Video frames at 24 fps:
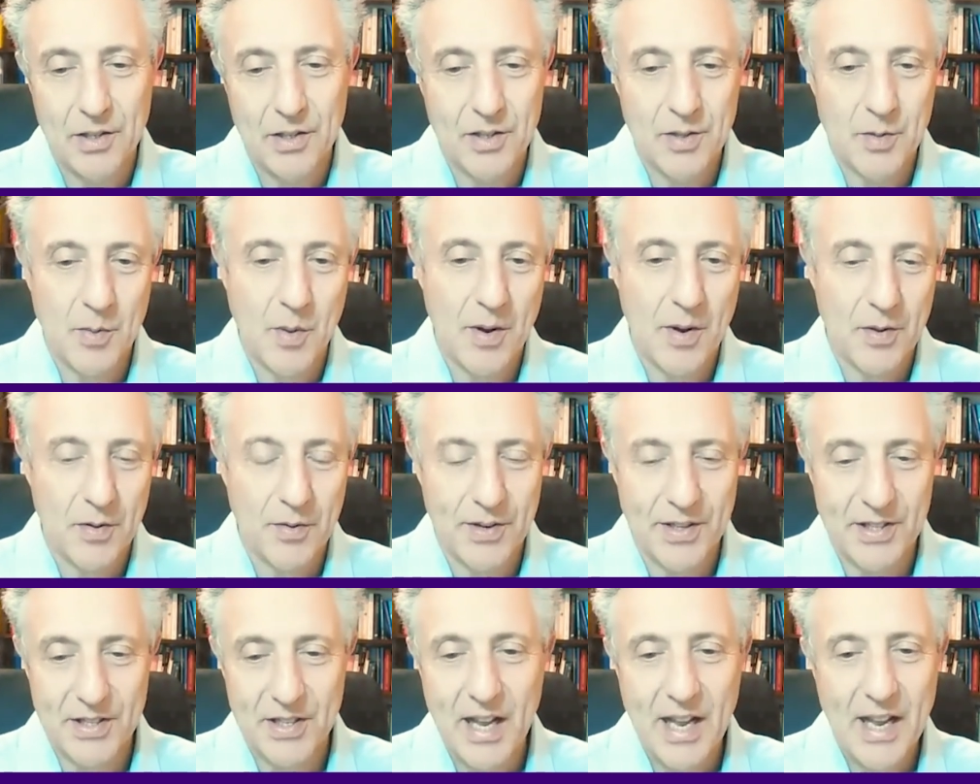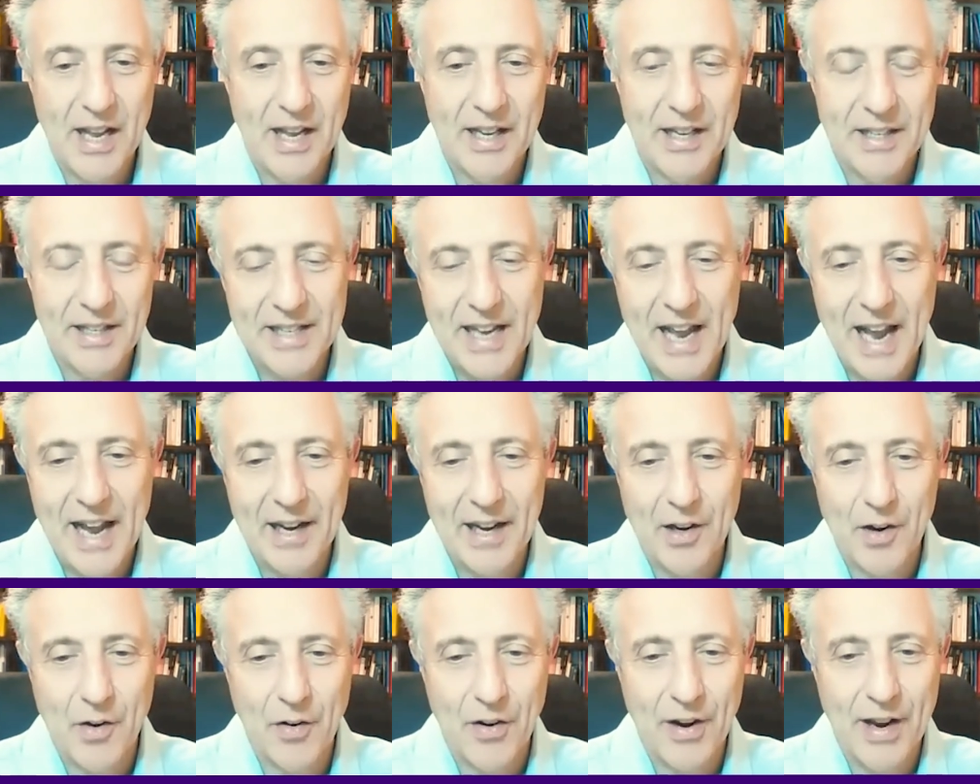So whether it's
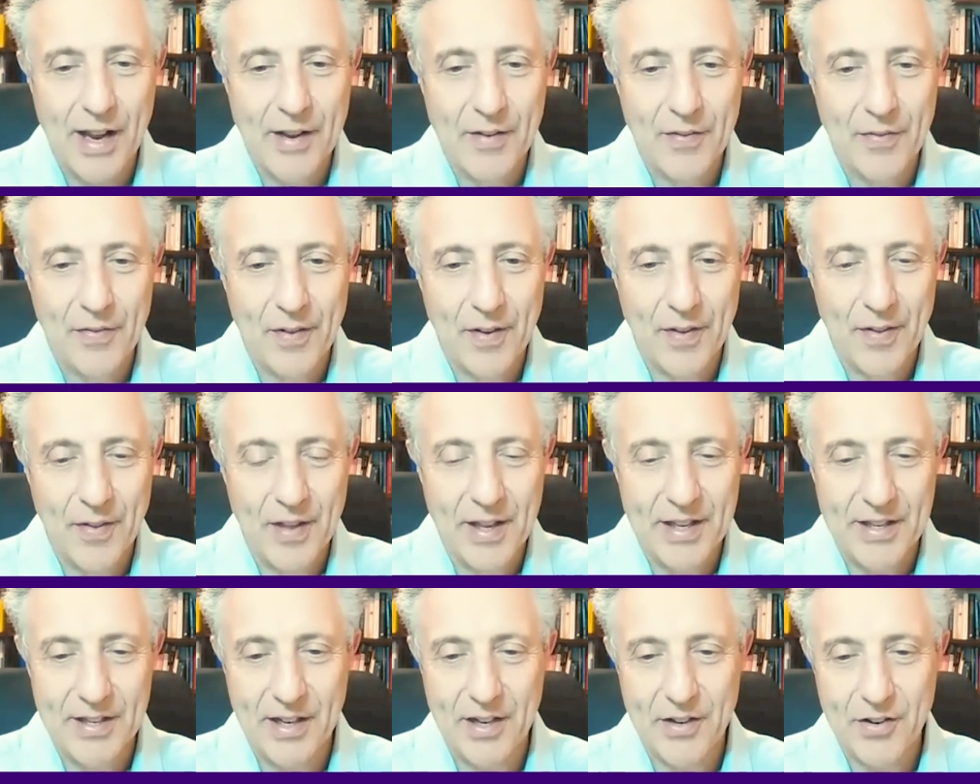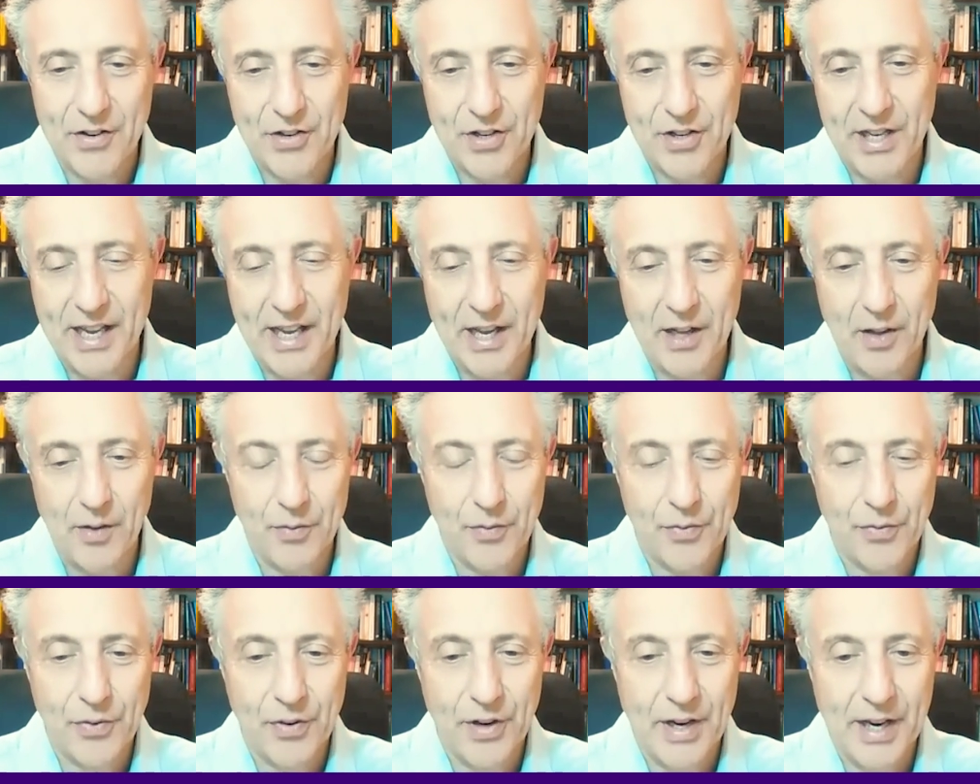Dan Grief and the deliciously
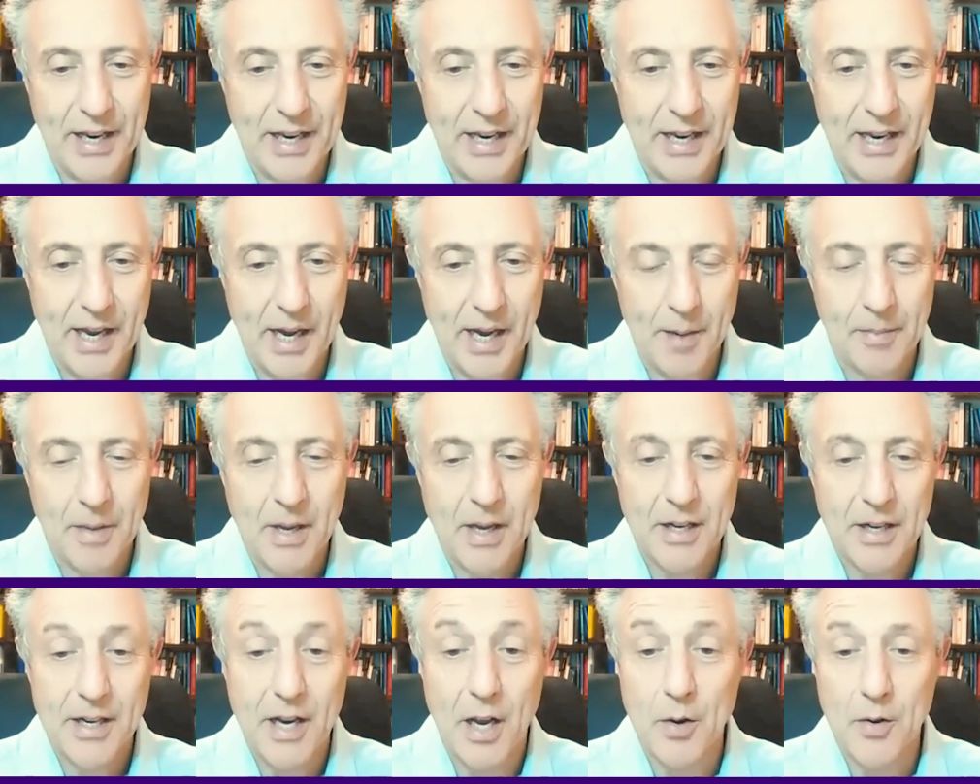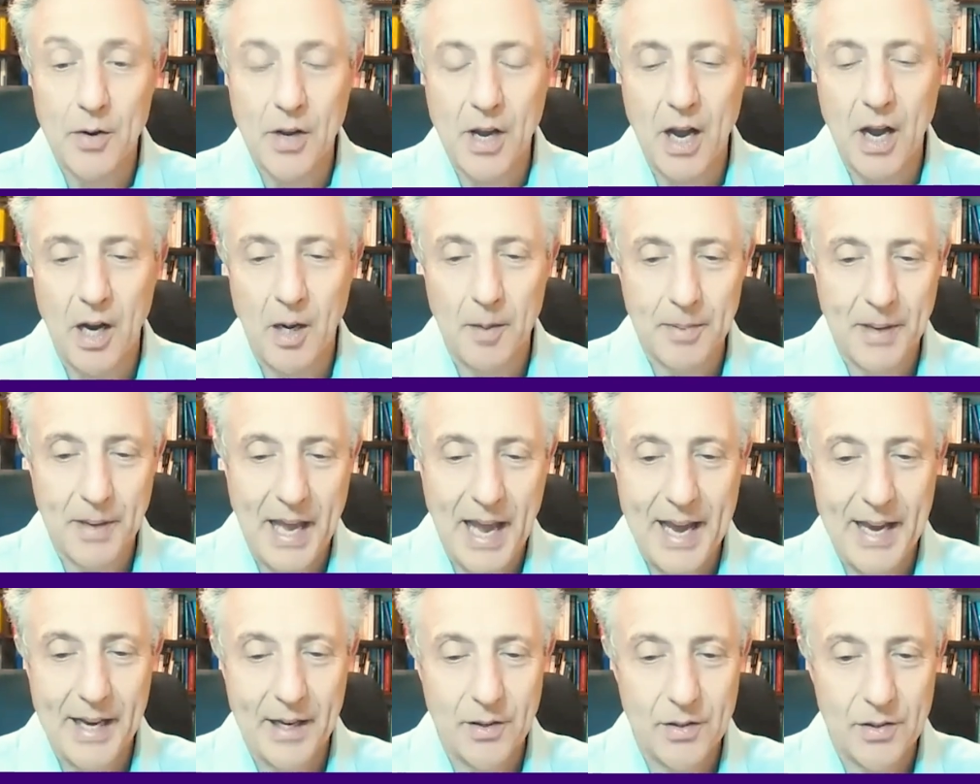guilt-free low-carb
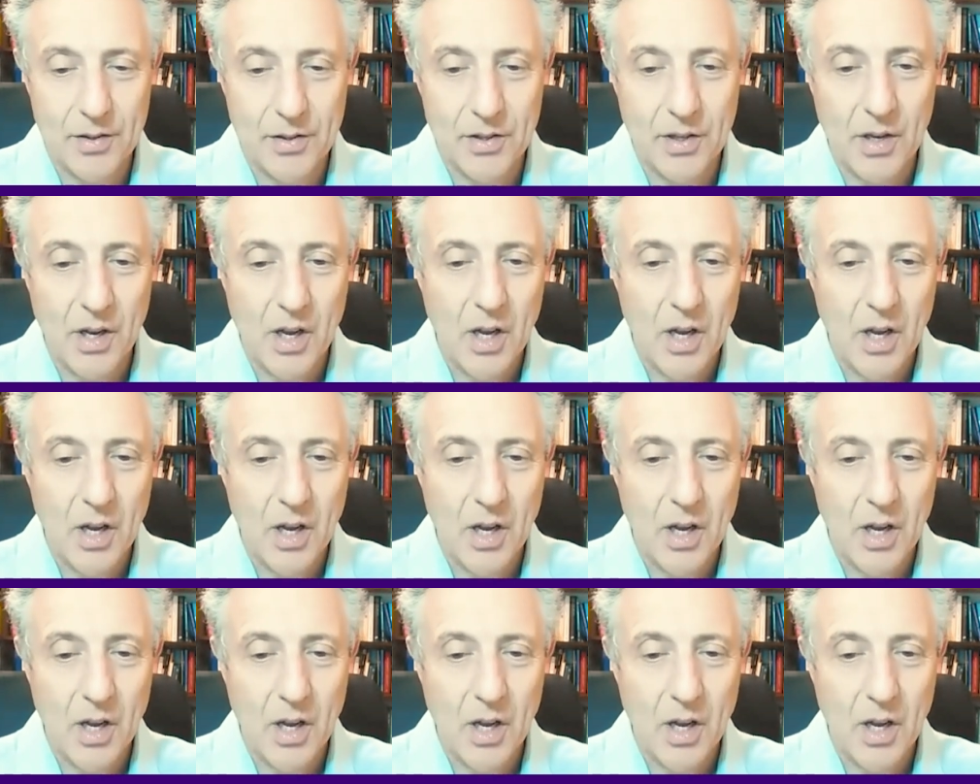cakes,